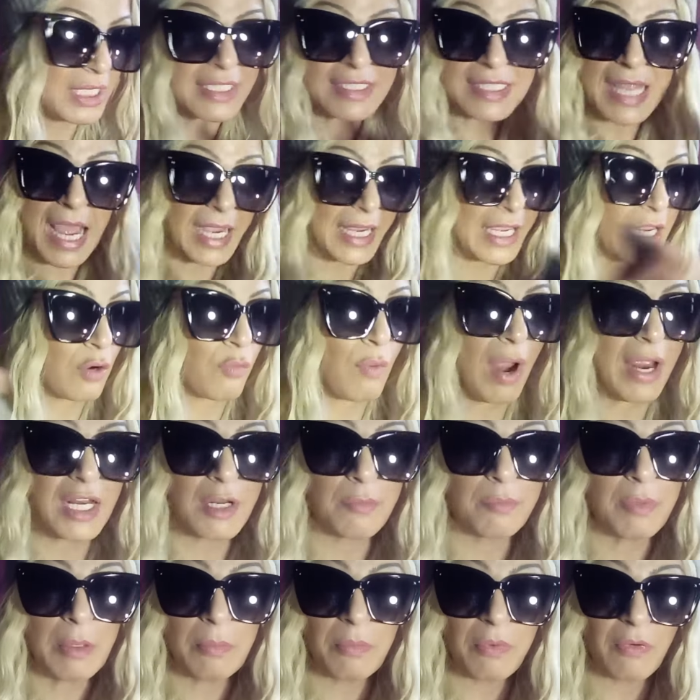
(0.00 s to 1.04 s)
attacking random
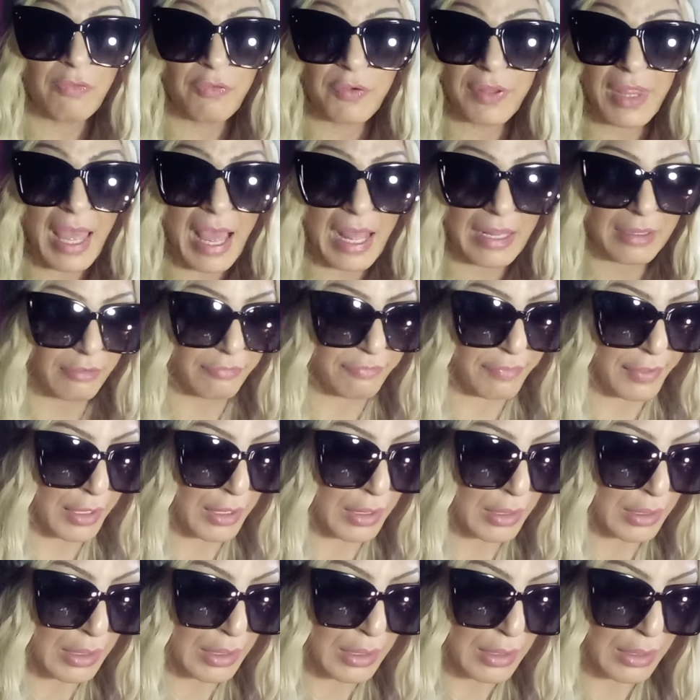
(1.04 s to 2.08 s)
people for the hell of it.
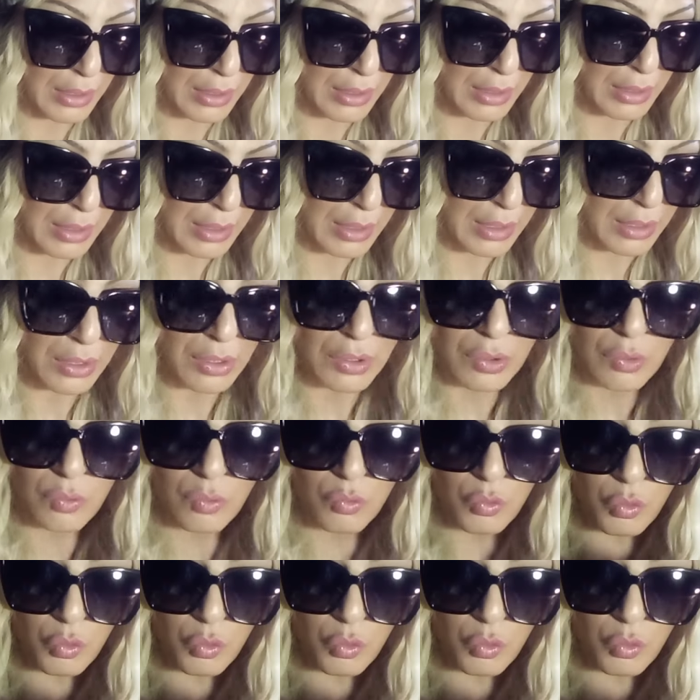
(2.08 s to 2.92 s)
You